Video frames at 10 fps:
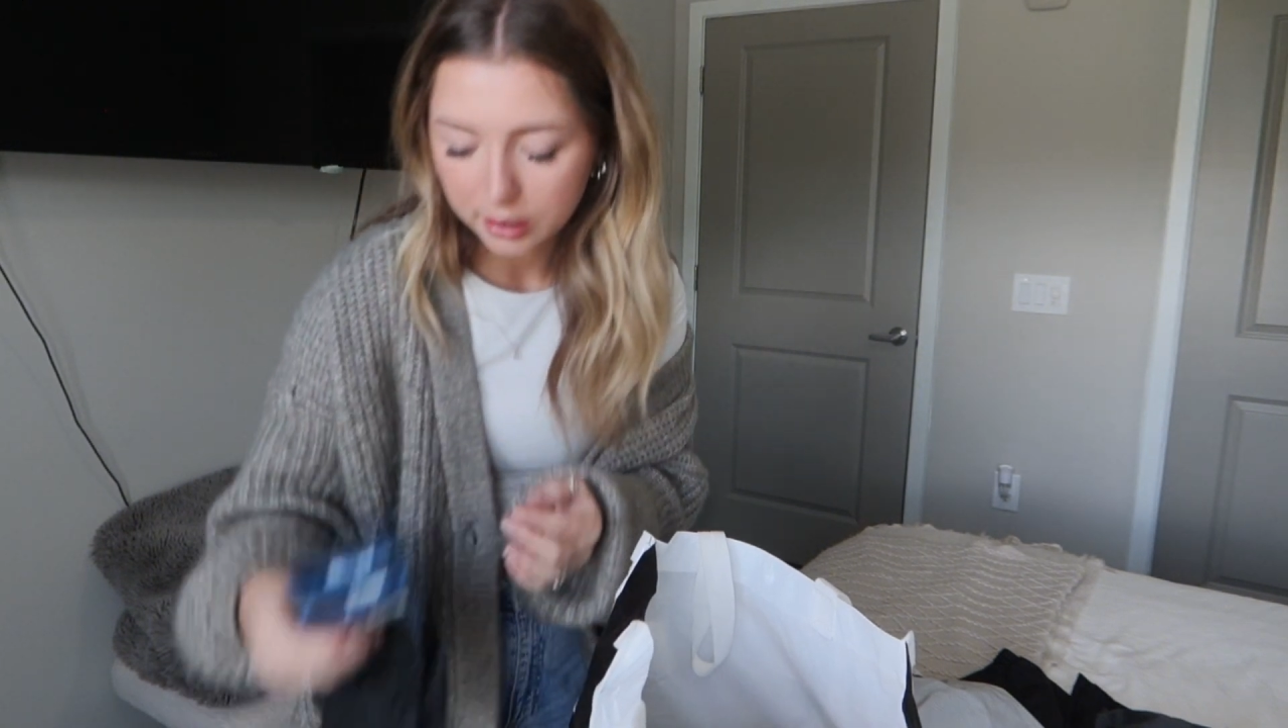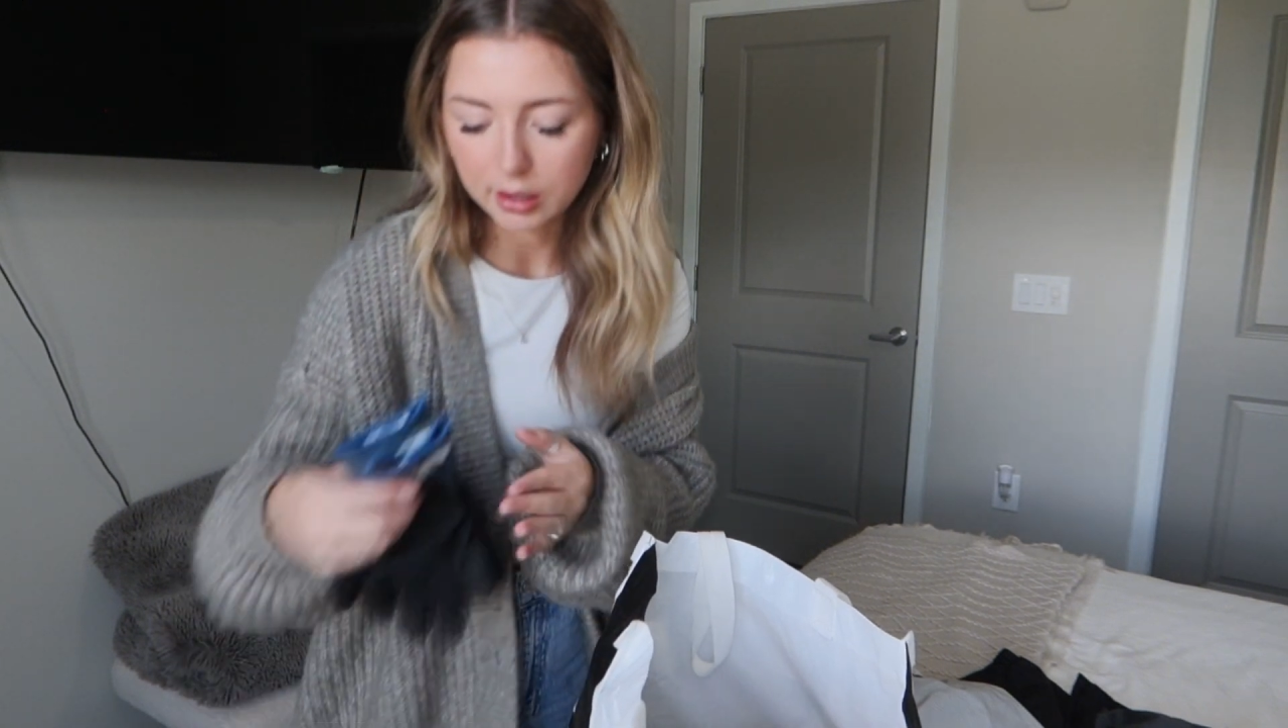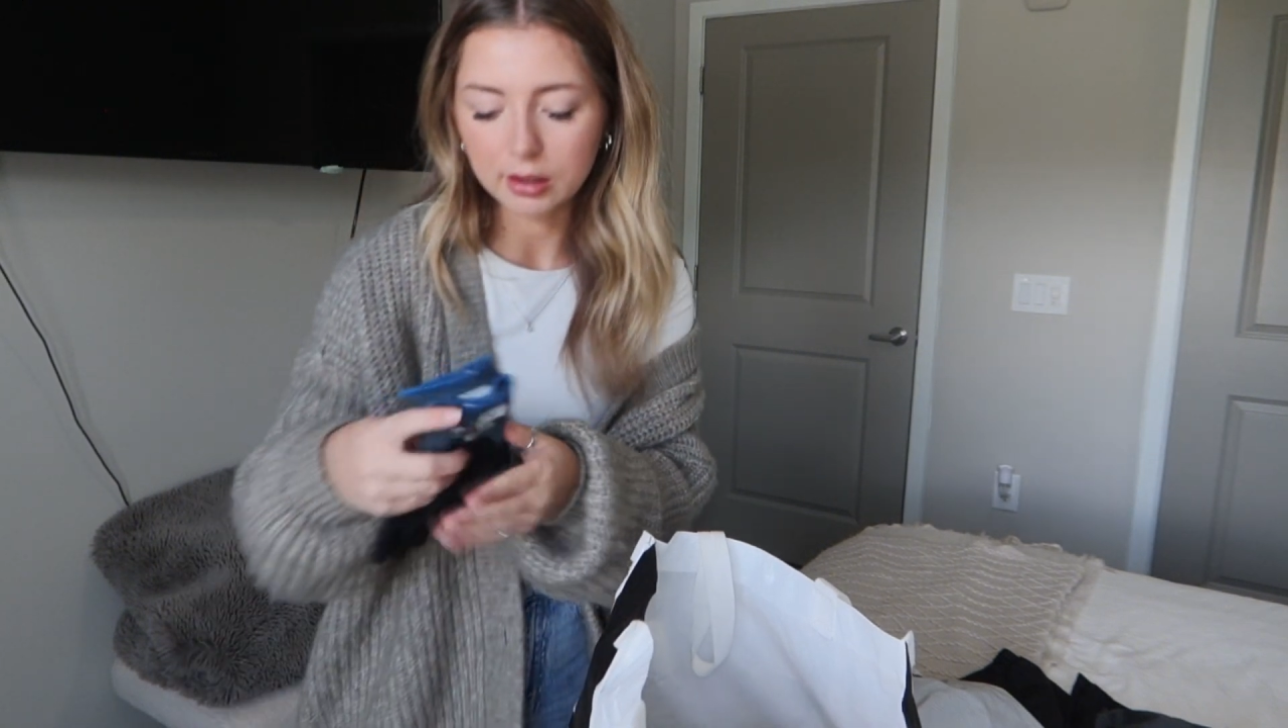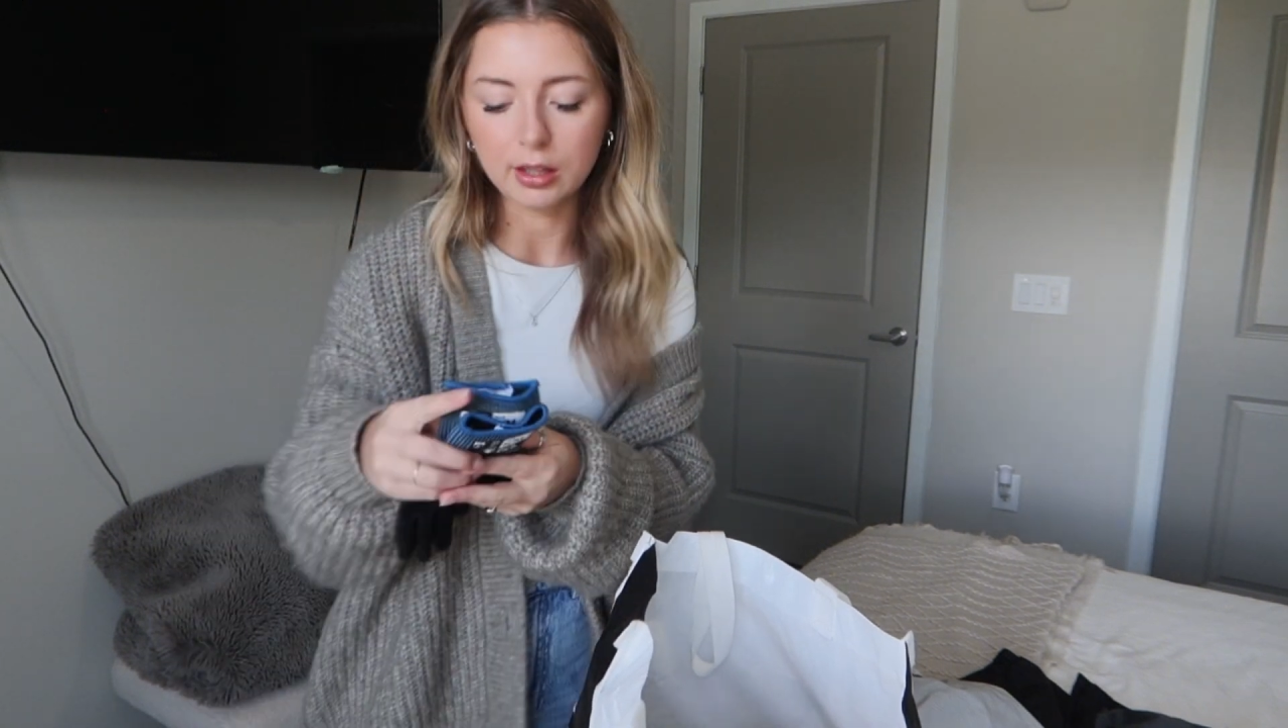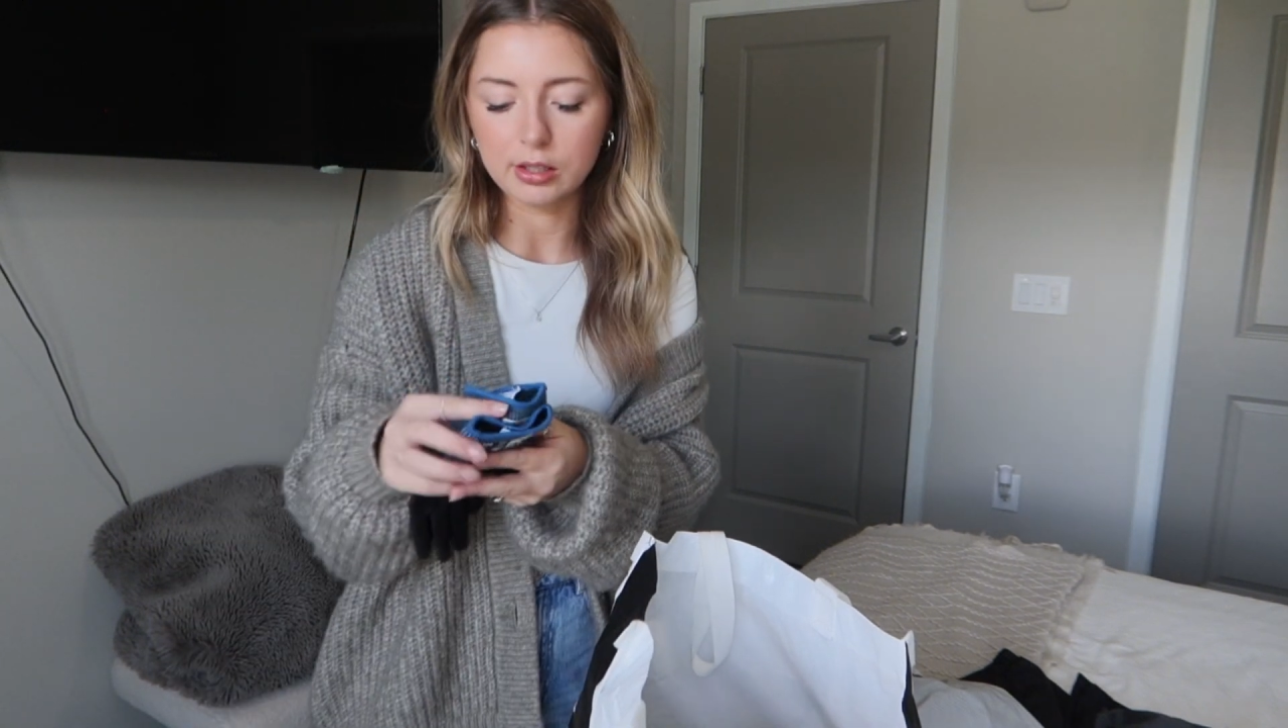
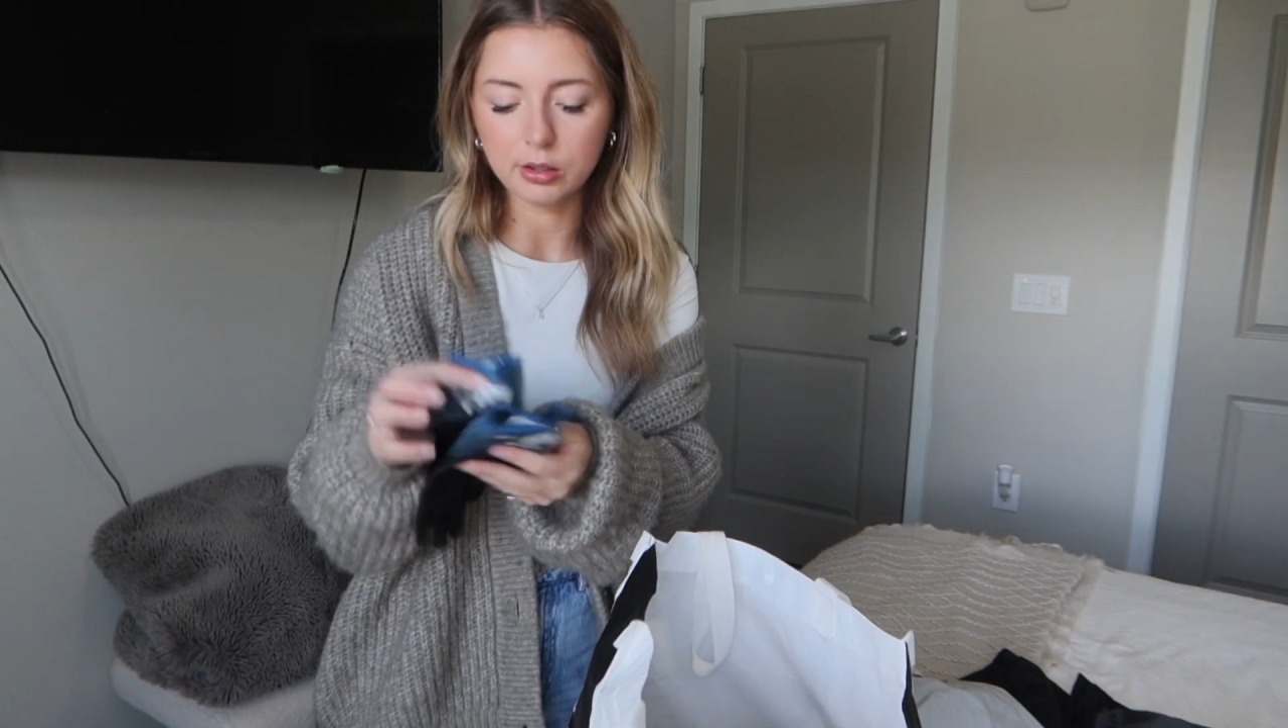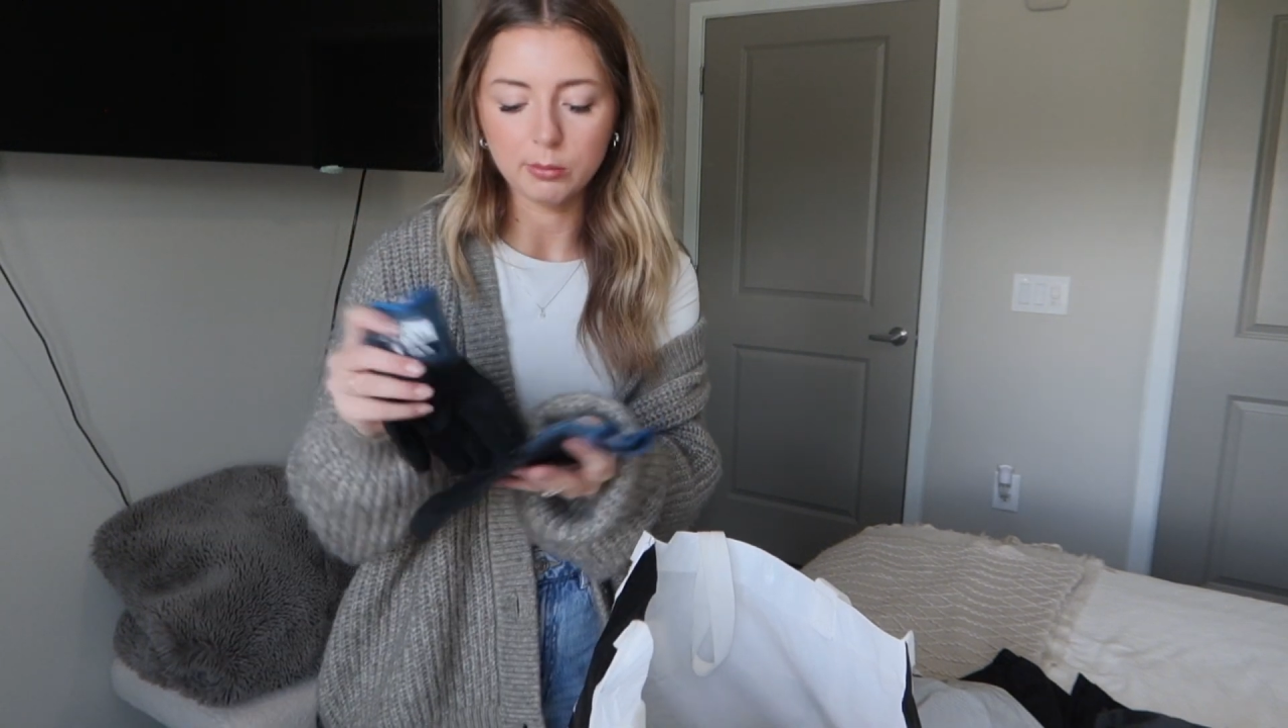and these are